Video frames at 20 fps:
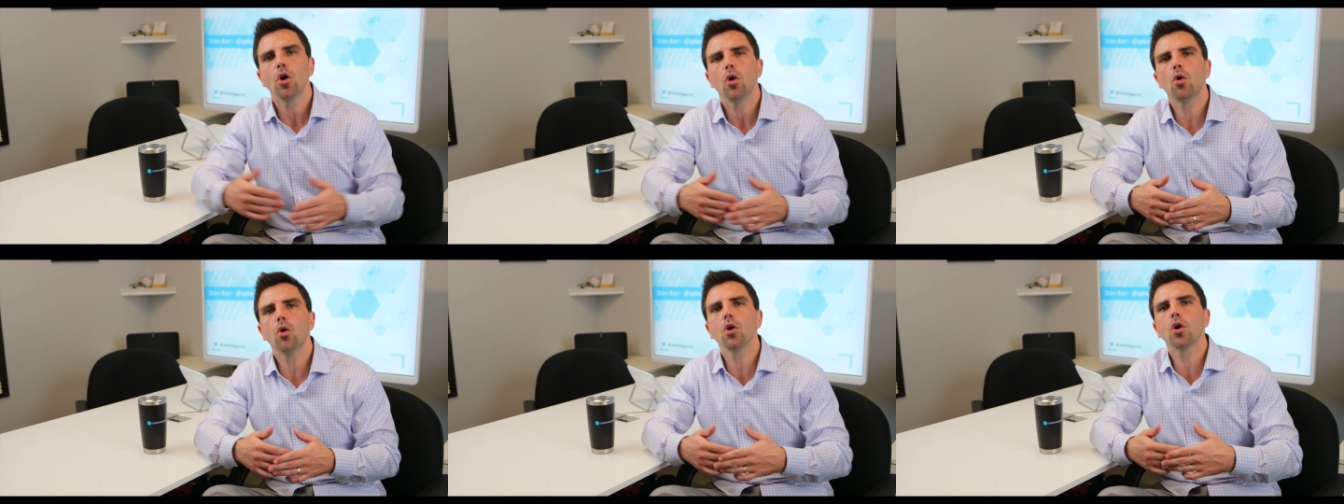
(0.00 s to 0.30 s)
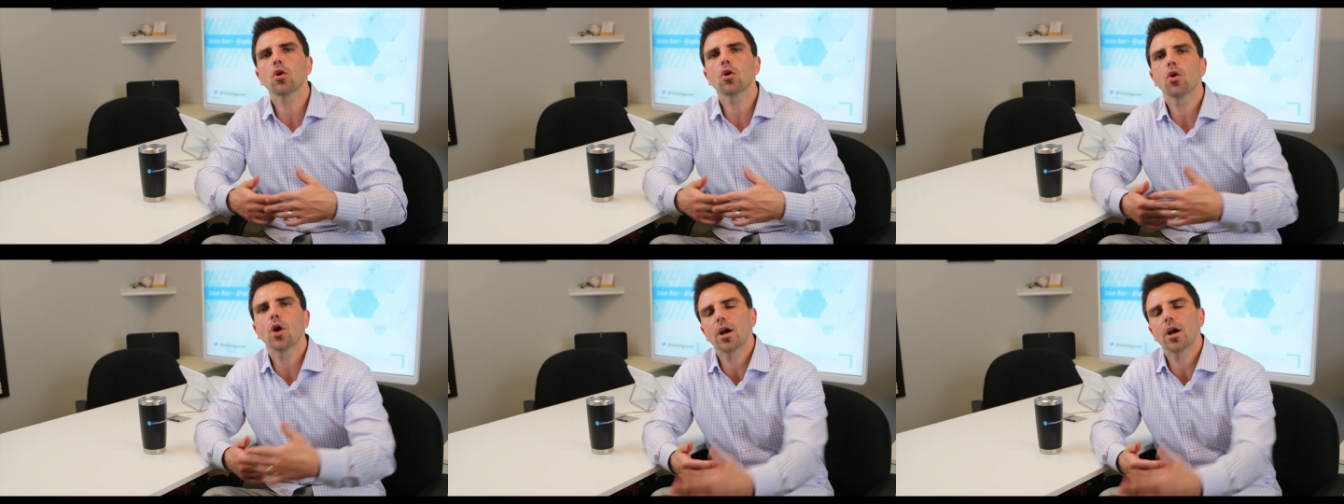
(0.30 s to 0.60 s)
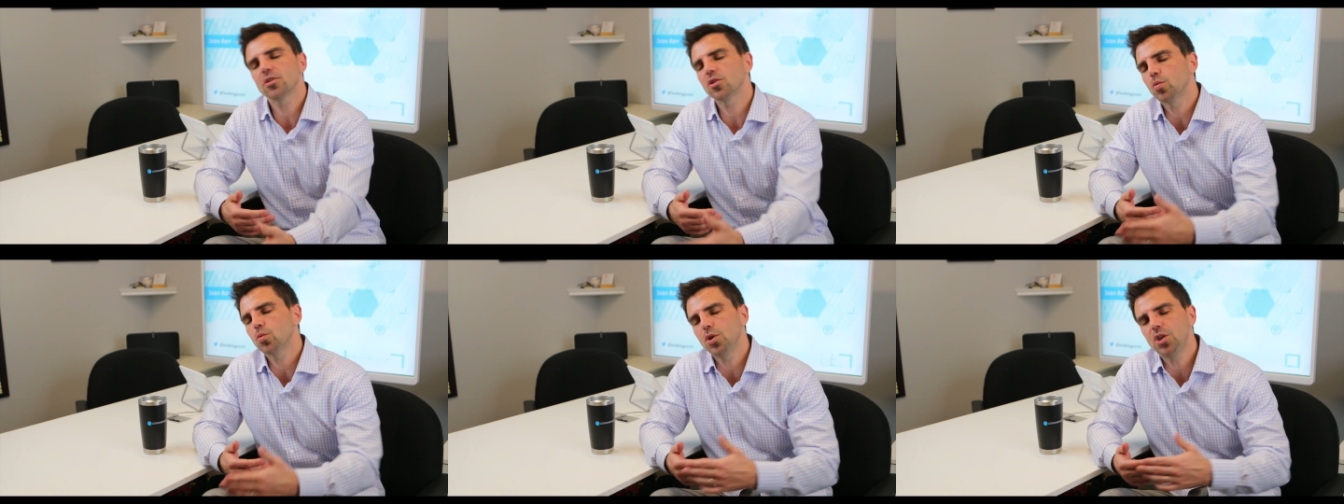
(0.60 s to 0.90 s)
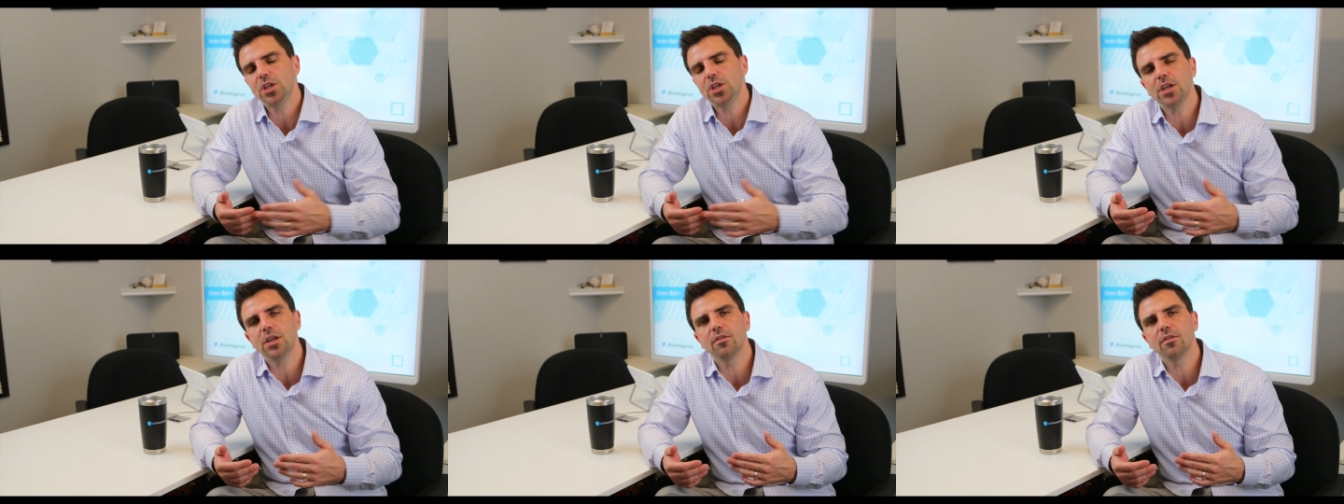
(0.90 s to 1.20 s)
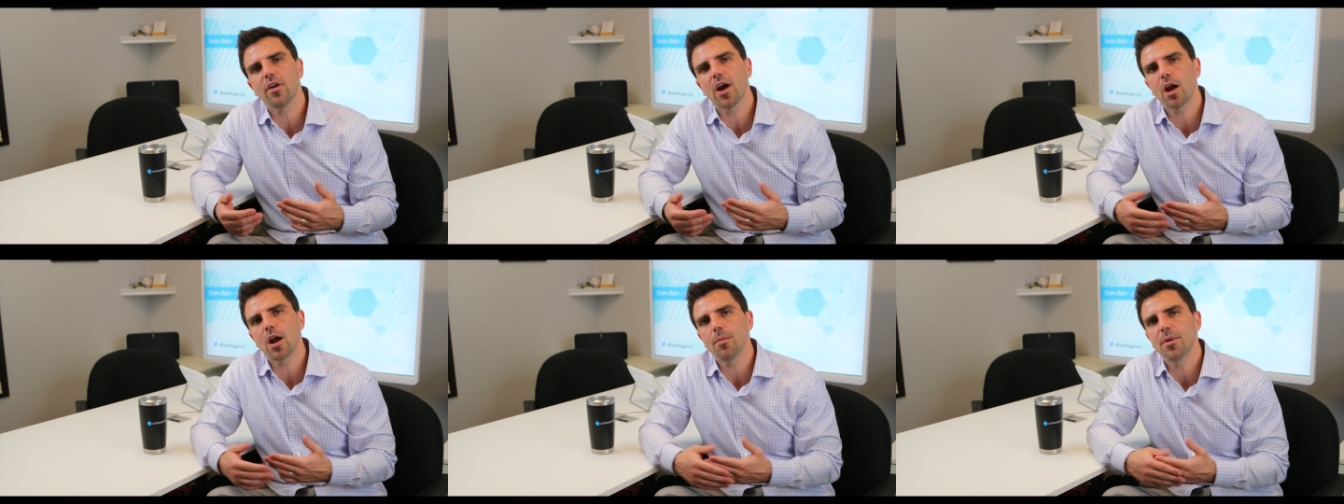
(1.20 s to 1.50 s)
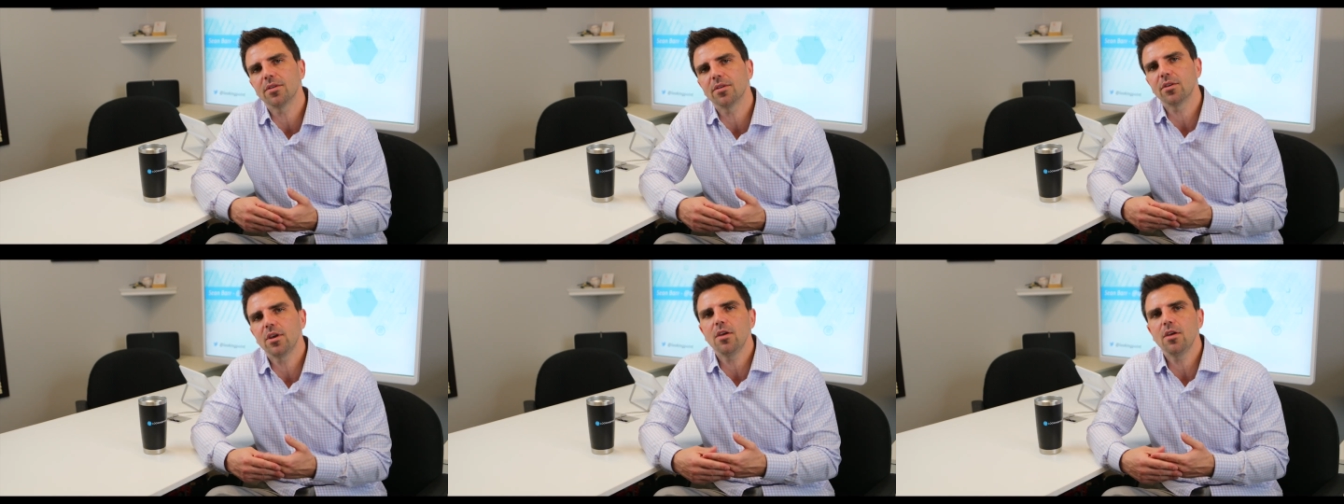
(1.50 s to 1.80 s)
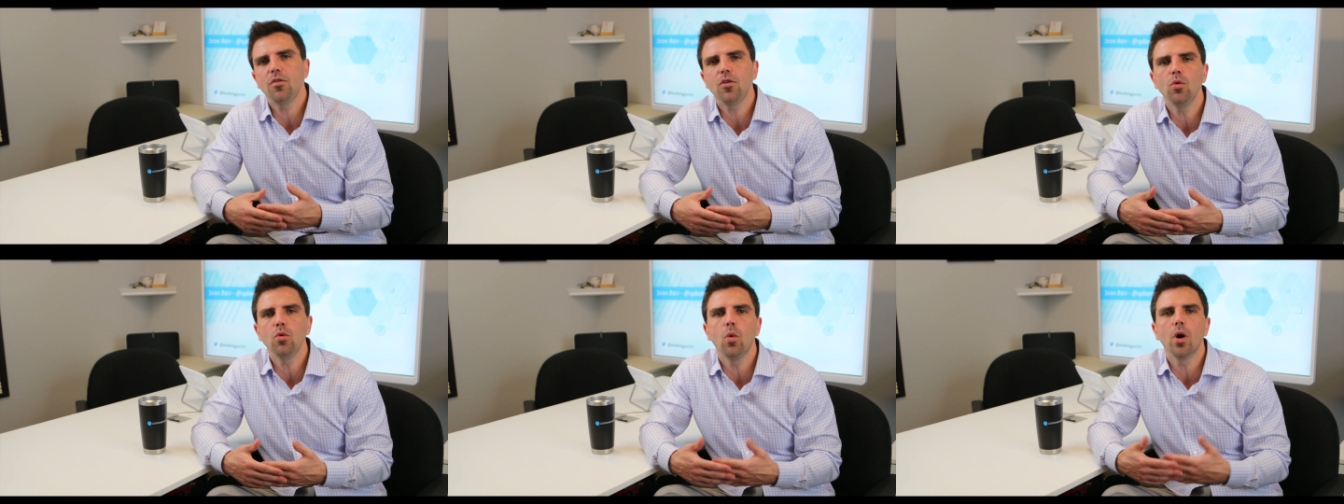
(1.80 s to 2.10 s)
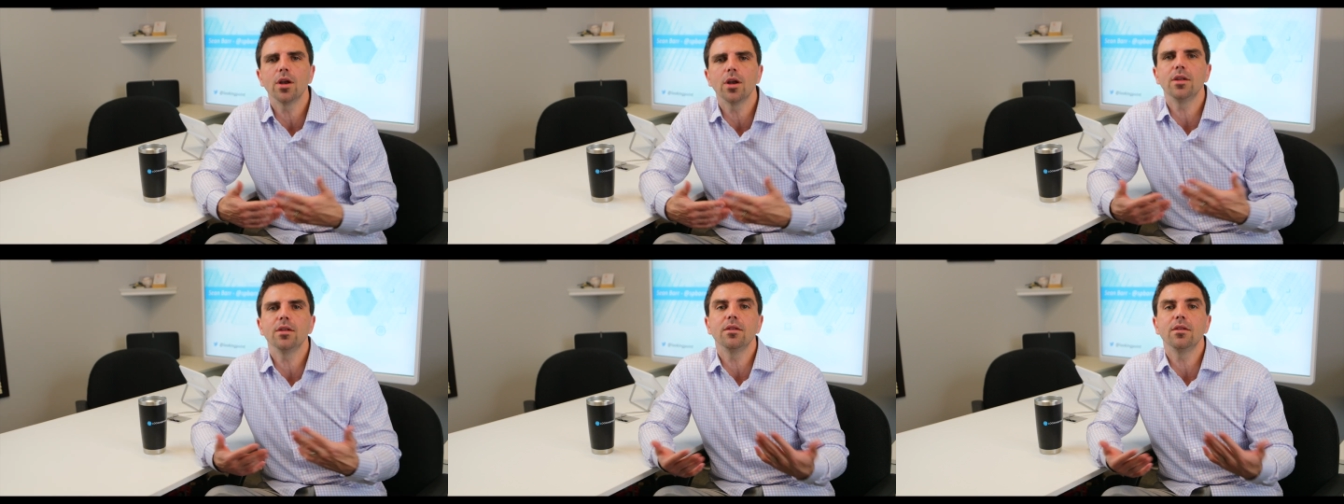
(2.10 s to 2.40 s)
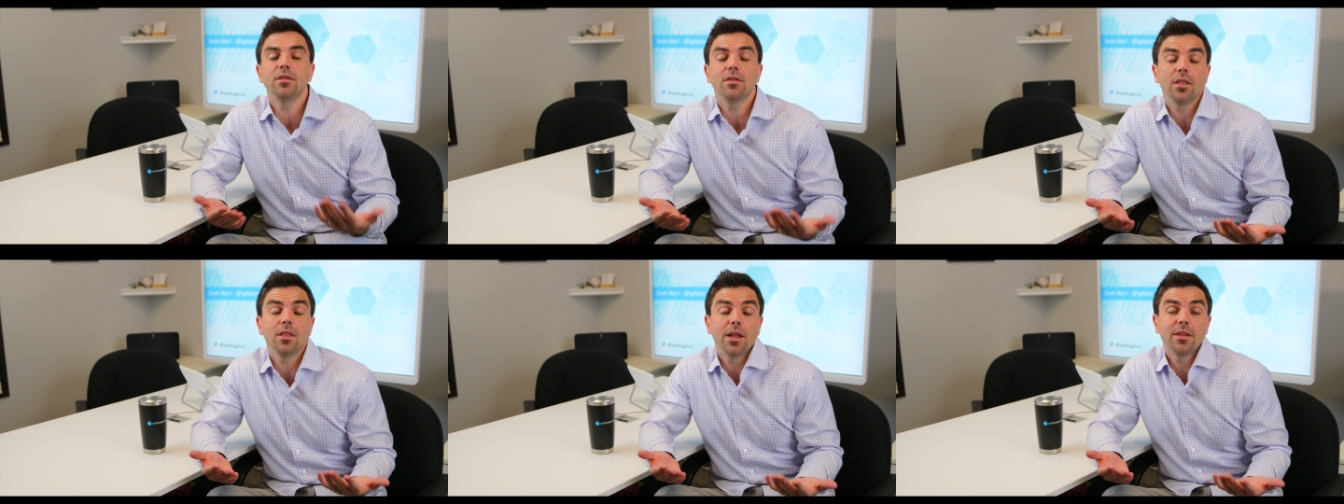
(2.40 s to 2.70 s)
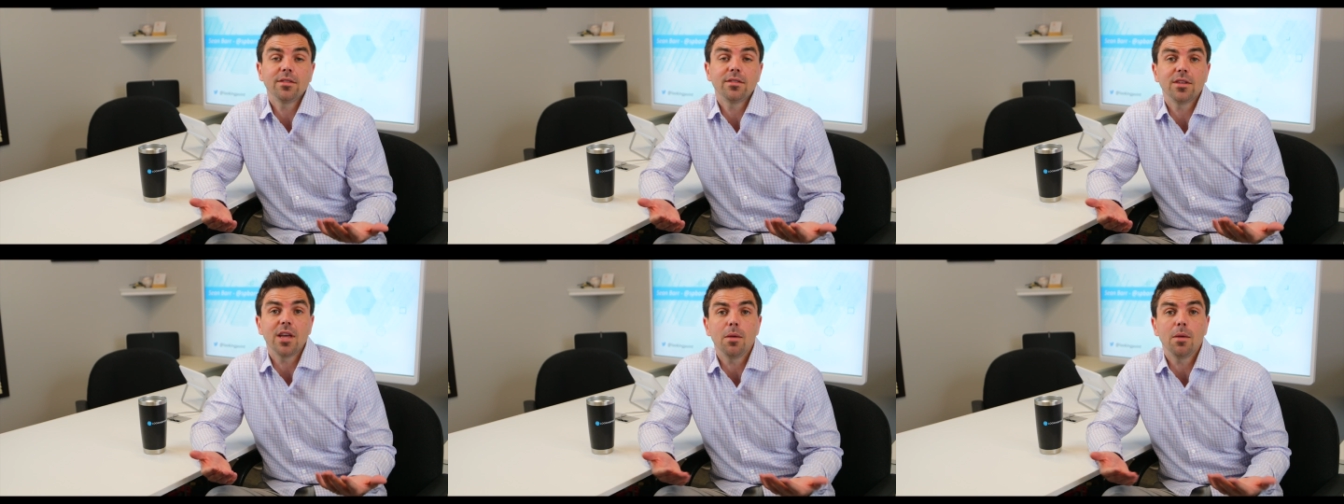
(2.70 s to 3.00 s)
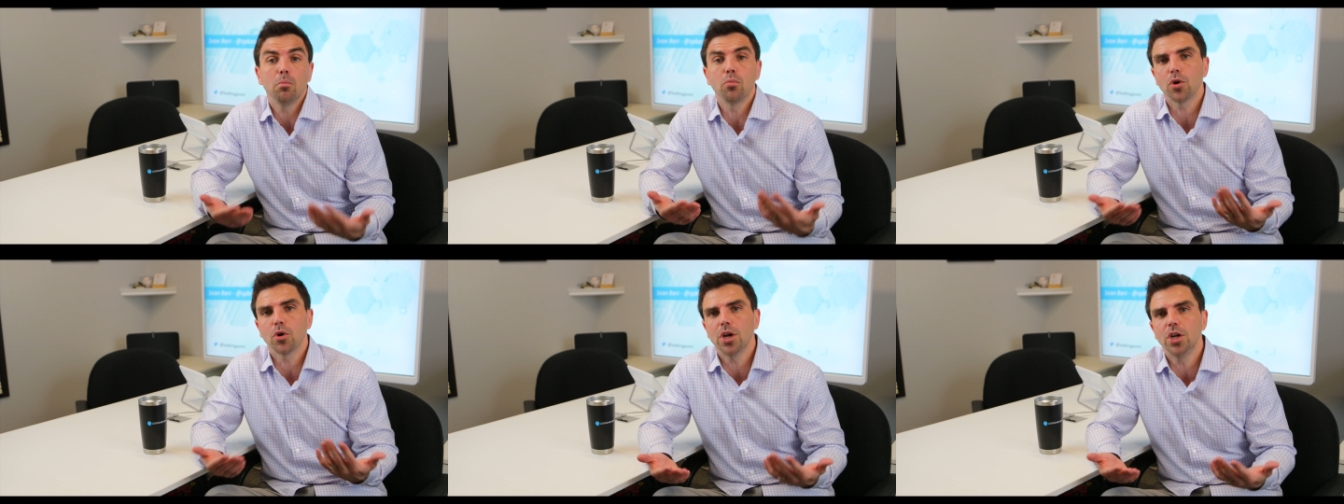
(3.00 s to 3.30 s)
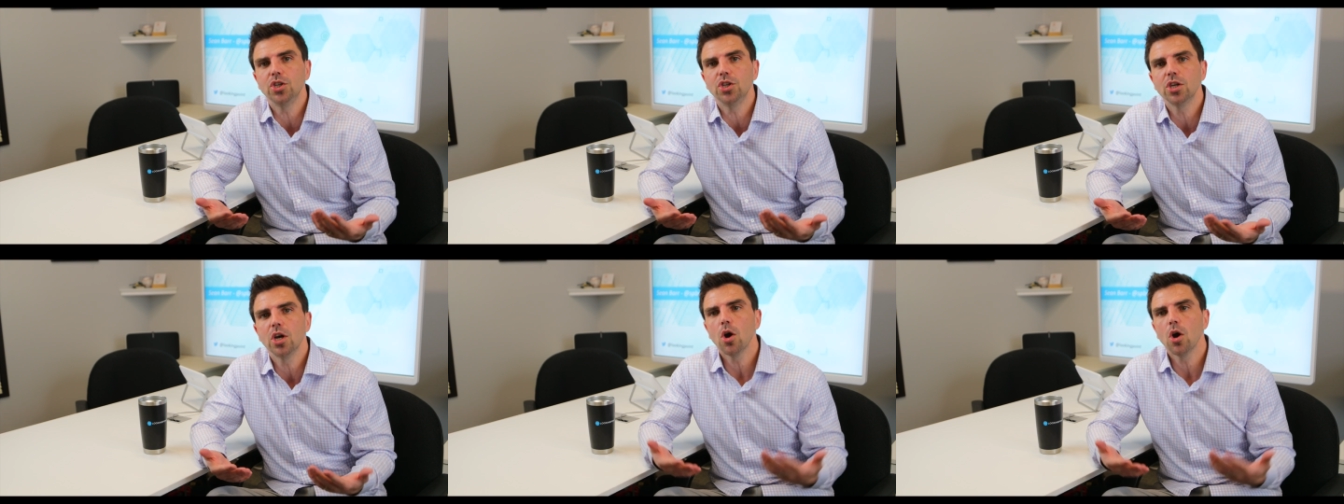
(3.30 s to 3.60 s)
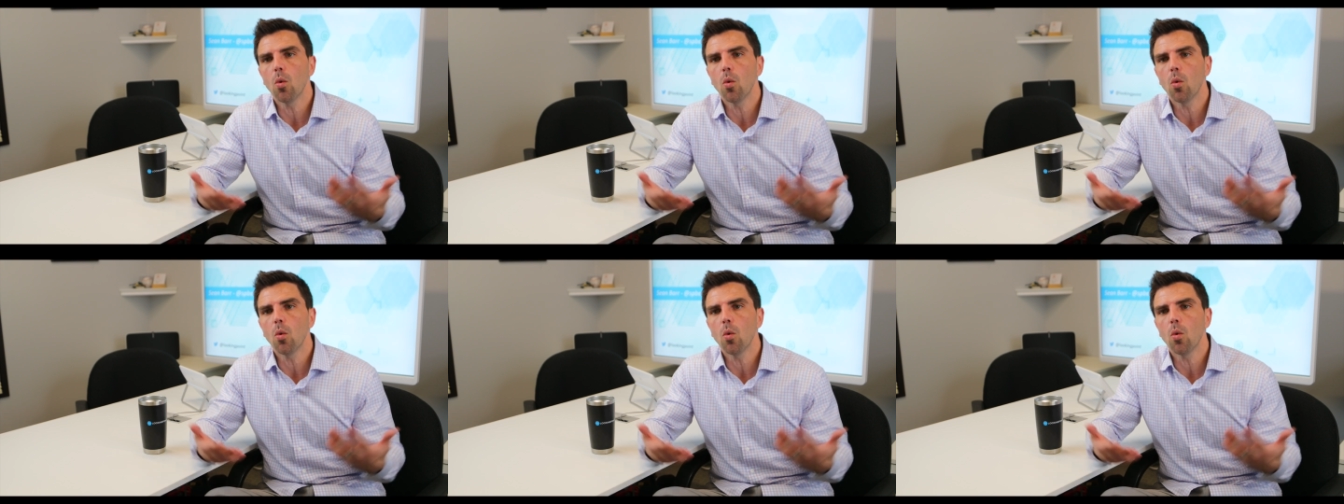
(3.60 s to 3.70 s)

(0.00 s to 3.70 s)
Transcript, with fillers: or across switching environments if you wanted to, let's say, bridge